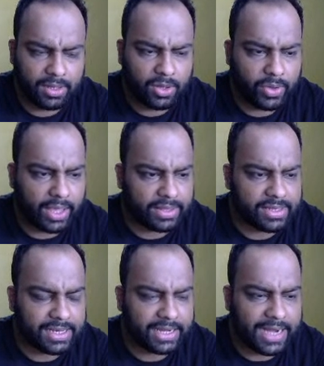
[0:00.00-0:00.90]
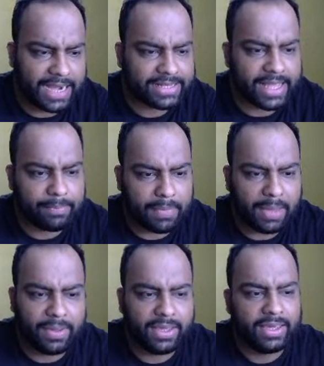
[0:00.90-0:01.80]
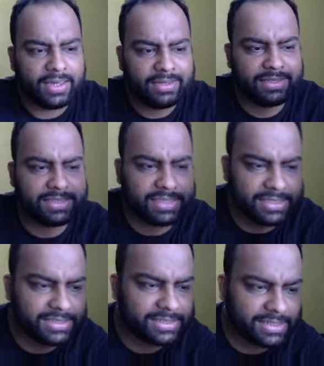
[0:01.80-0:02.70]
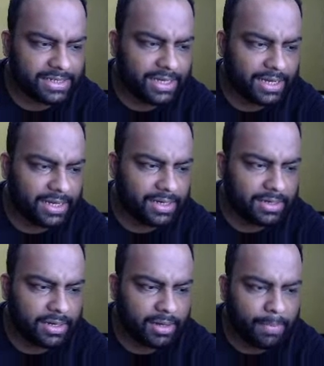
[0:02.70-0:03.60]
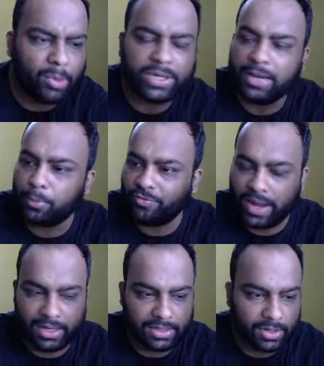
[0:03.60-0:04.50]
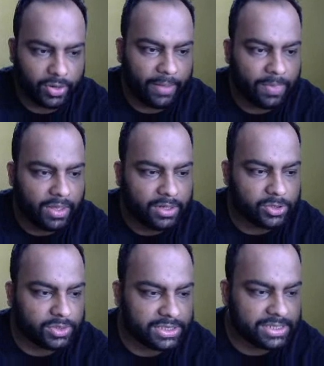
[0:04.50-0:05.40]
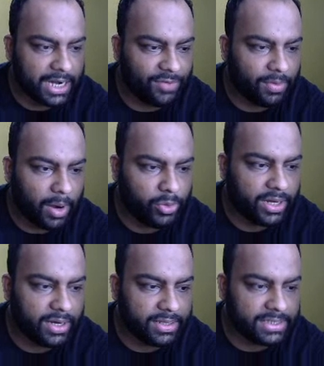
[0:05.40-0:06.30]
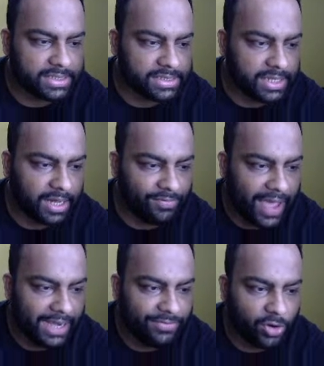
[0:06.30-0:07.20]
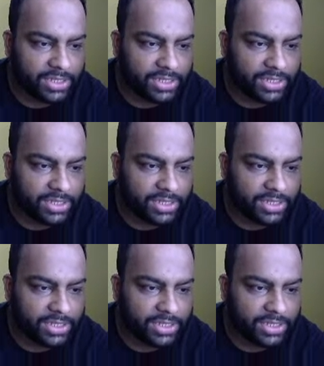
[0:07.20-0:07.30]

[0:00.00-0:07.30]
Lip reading: Okay, this is like a landscape. Maybe this is a mountain profile. Okay, so this is kind of a mountain. This is a valley, for